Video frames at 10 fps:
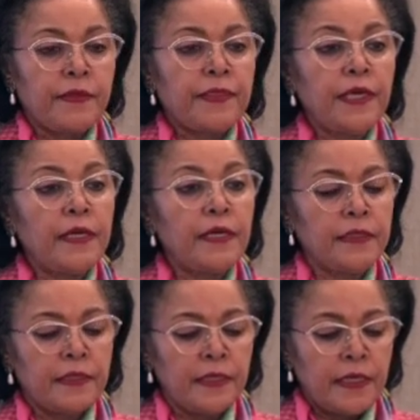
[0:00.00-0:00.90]
Third,
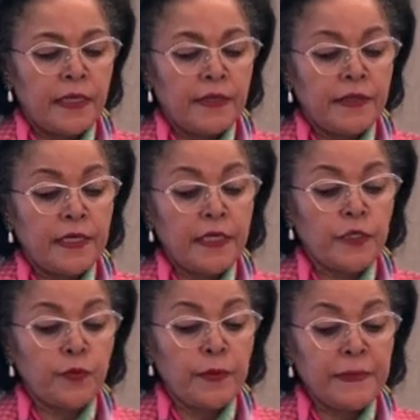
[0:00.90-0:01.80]

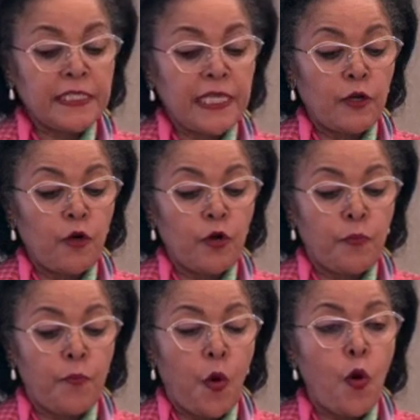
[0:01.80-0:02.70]
we must unlock
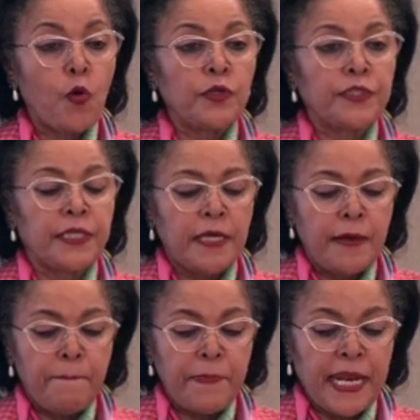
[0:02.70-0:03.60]
bold,
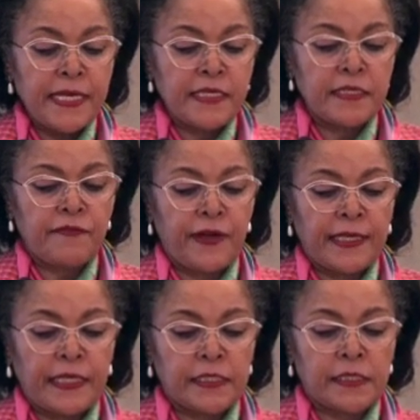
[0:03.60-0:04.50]
blended
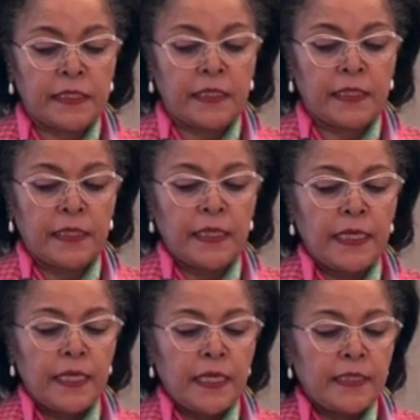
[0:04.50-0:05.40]
financing.
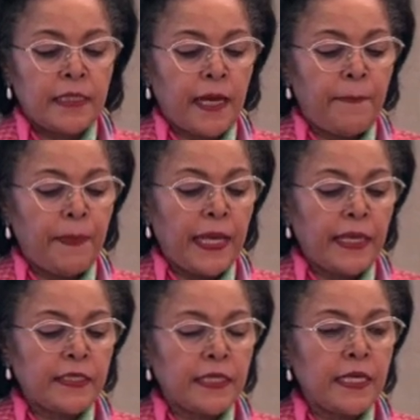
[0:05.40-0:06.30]
The
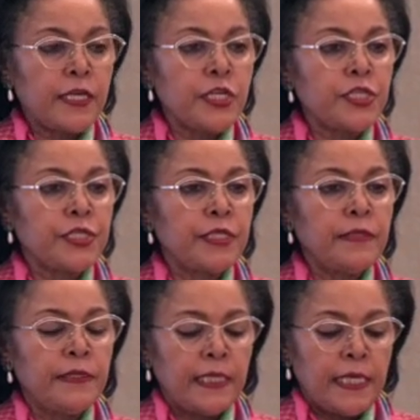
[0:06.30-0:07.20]
Kampala Declaration
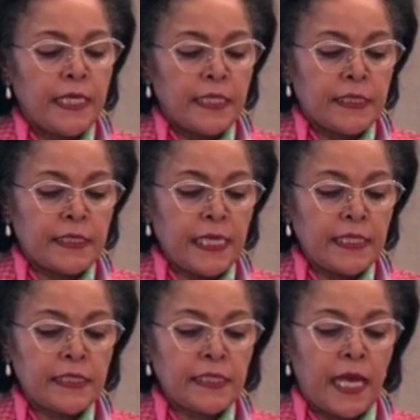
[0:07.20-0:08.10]

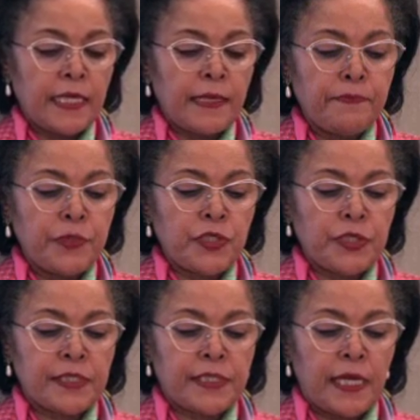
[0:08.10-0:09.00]
sets an
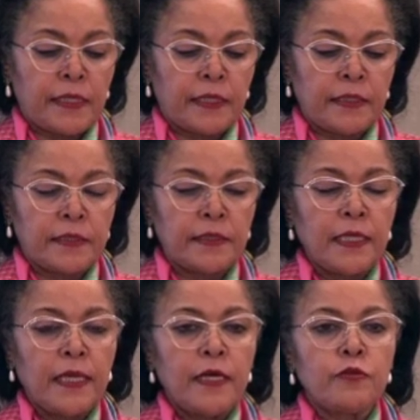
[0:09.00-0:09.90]
ambitious target
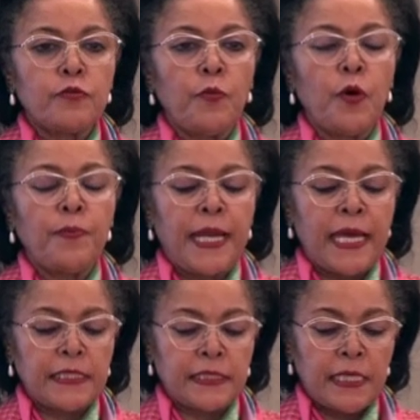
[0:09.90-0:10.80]
to
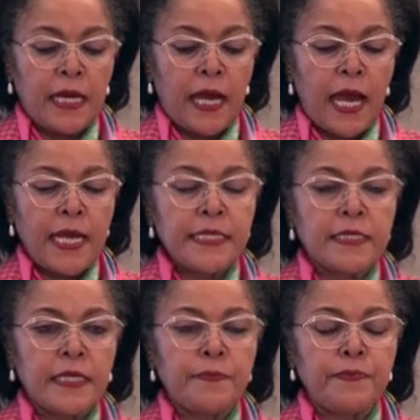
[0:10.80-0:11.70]
mobilize
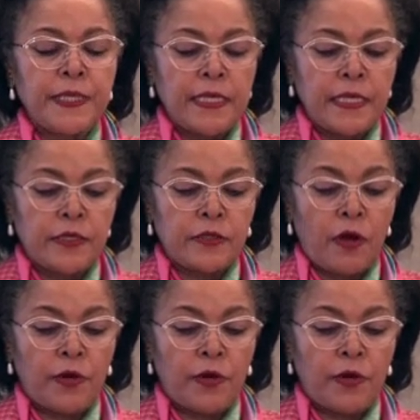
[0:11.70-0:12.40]
$100 billion